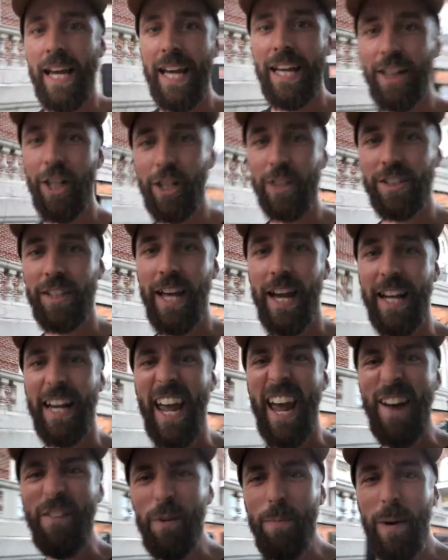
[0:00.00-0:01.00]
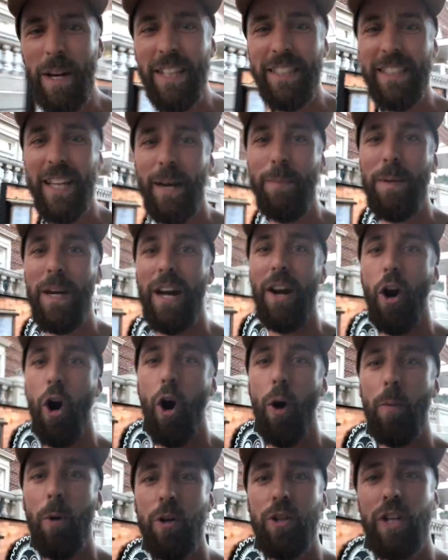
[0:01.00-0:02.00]
it looks like everybody's going to be at
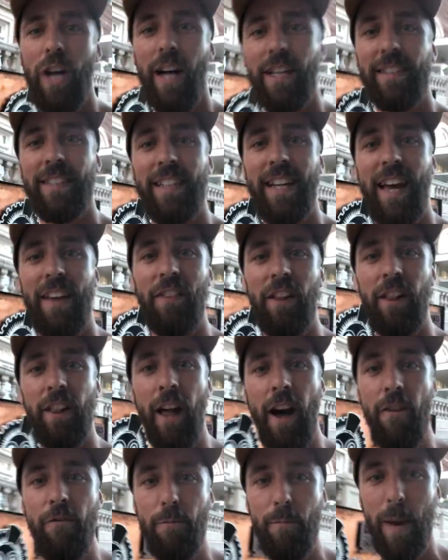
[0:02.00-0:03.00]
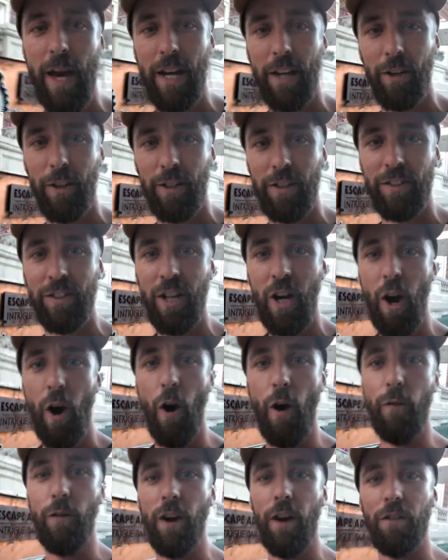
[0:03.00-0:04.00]
Hobo Johnson and the Love Makers
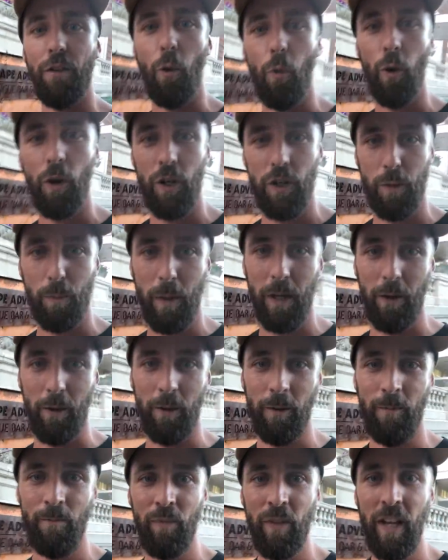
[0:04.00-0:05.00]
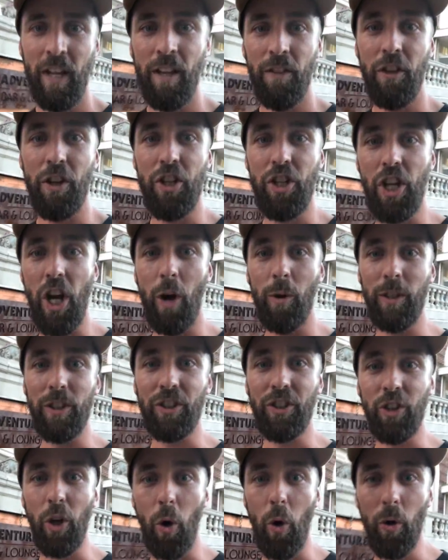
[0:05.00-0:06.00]
over at the Orange Peel. The show is
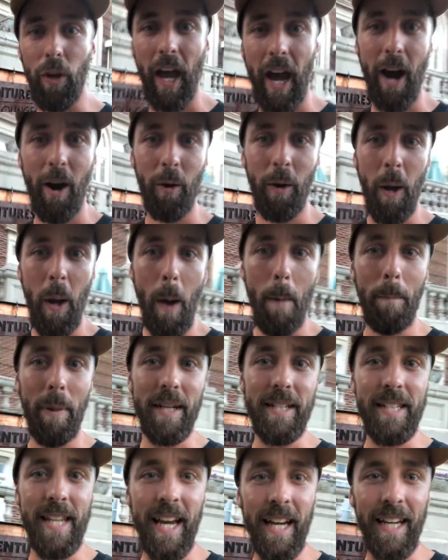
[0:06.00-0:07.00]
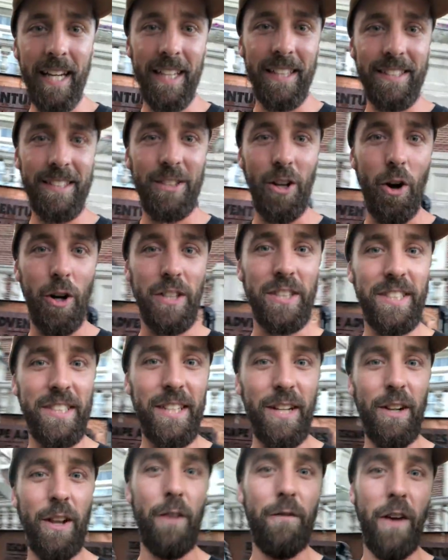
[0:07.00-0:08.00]
sold out, but tickets are
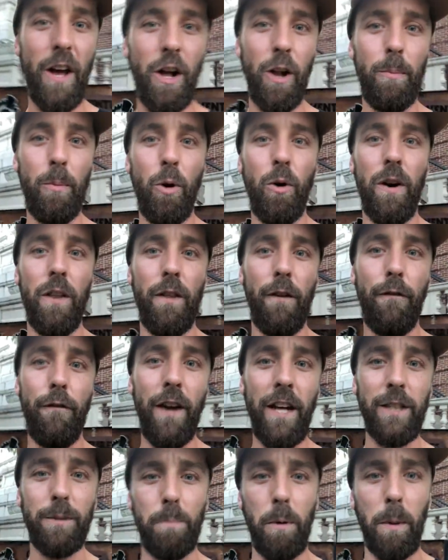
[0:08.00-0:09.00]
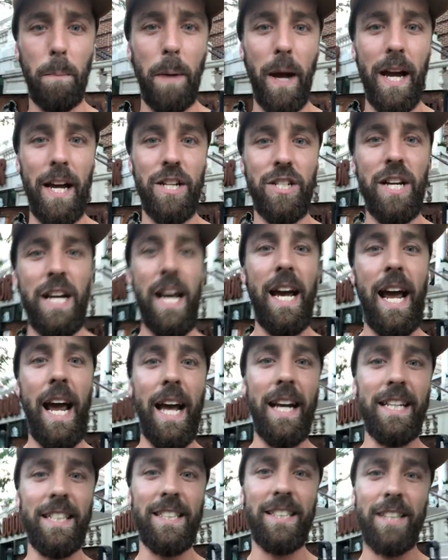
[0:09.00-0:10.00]
still available in the Facebook page
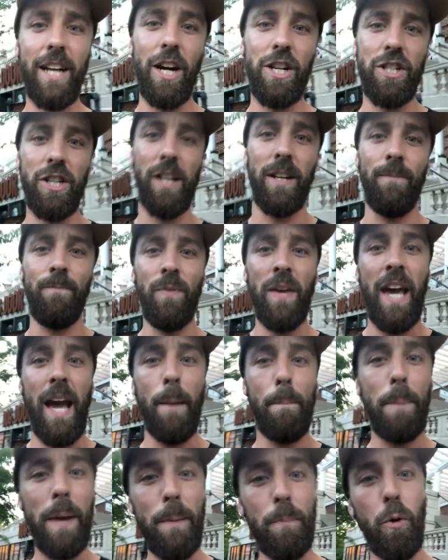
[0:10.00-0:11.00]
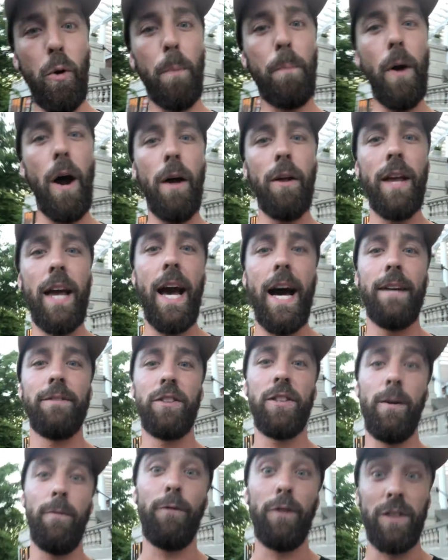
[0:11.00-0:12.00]
and discussion, and people will probably have
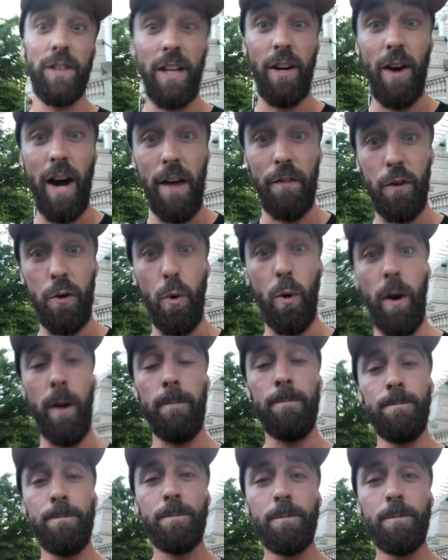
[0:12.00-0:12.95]
some for sale at the door.